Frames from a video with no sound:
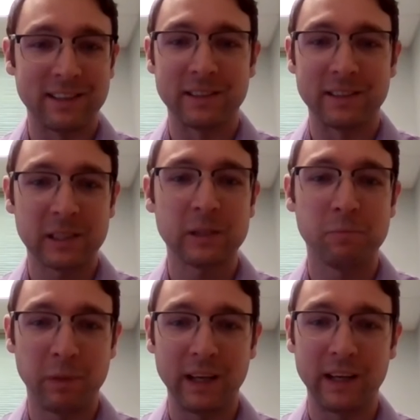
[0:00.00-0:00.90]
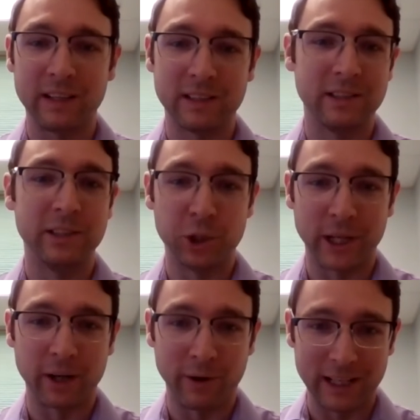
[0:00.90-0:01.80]
speed
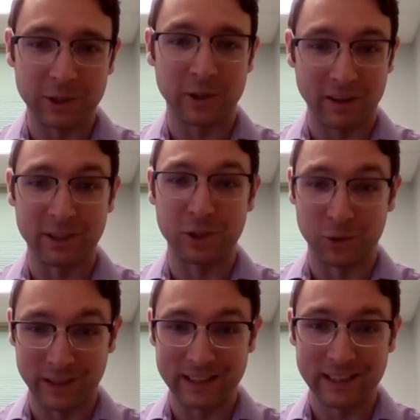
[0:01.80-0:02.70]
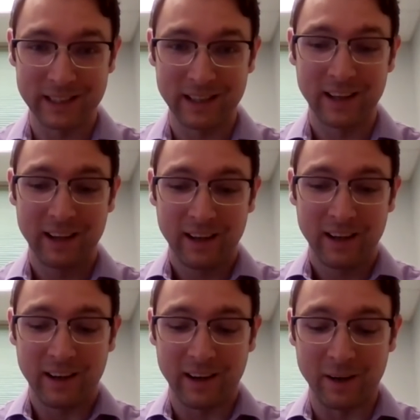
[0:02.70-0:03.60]
degeneration of the joints.
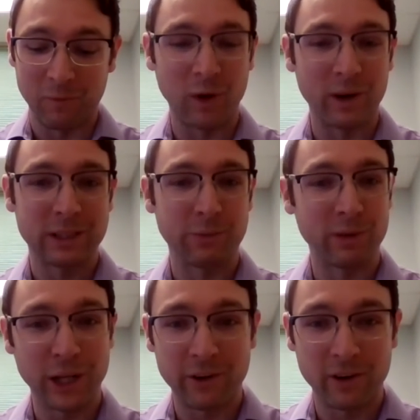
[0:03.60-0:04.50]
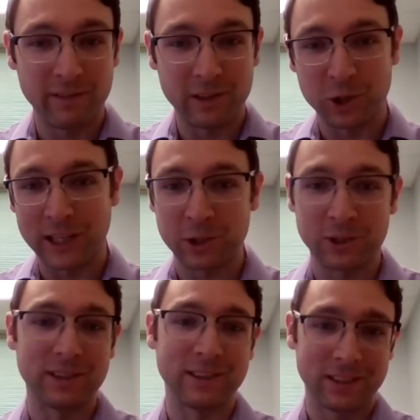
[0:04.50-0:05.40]
Whereas the regenerative
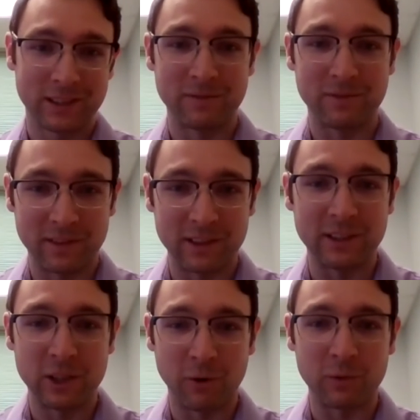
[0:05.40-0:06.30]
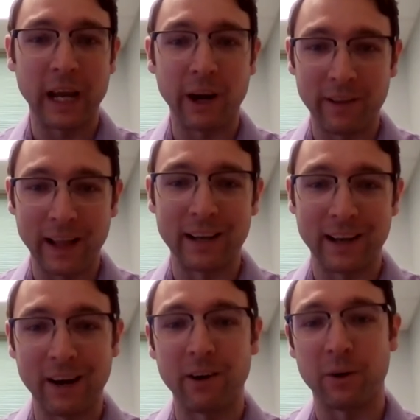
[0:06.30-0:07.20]
injections don't carry that
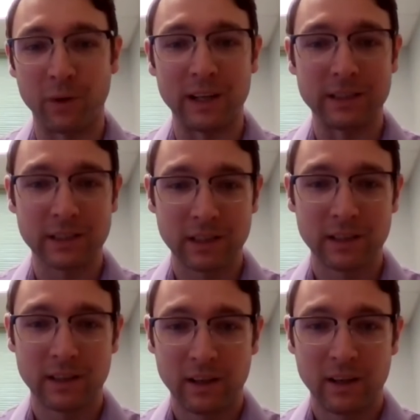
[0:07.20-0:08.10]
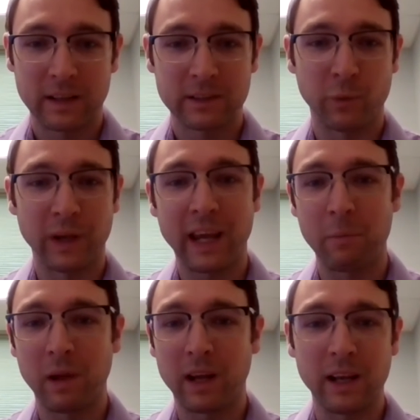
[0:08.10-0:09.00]
inherent risk. So we
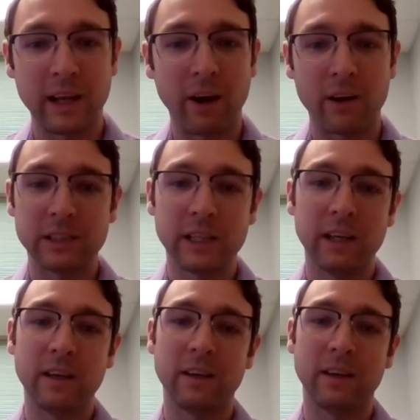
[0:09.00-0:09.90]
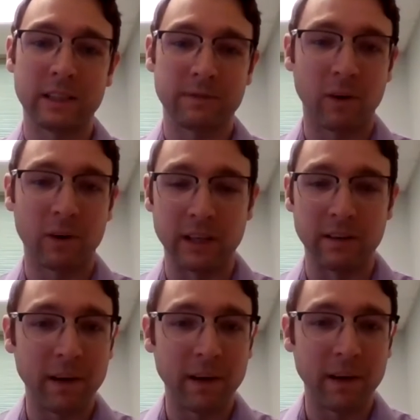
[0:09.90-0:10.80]
can't make any guarantee as far as the
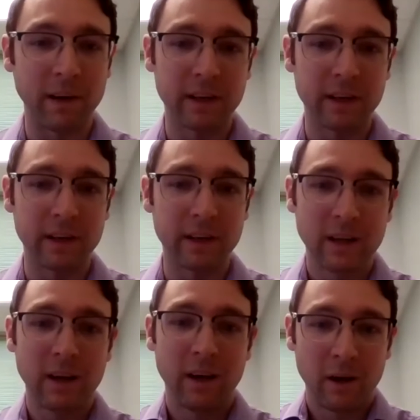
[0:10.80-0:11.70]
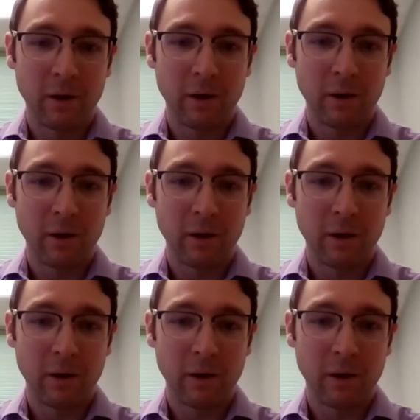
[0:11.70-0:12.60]
effectiveness, but
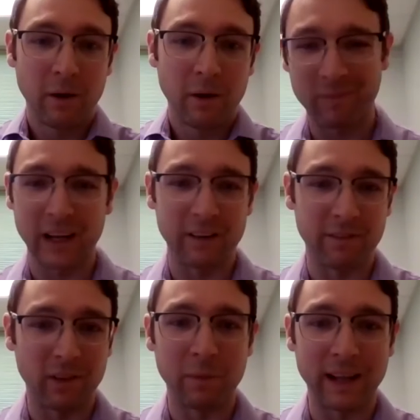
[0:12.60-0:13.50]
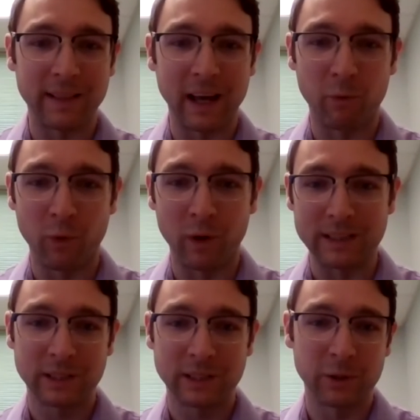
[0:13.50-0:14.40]
you will kind of eliminate that
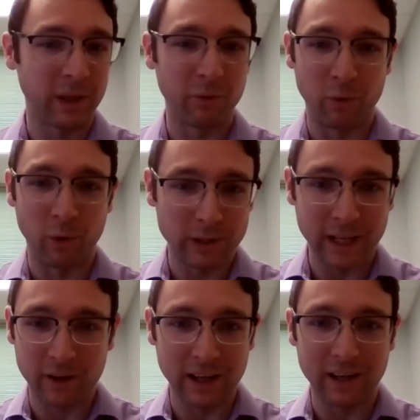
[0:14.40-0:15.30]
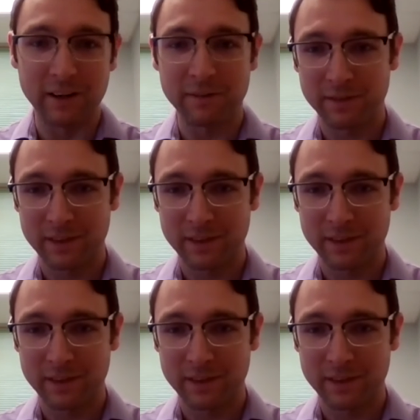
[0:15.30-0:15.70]
risk. So with the rotator cuff,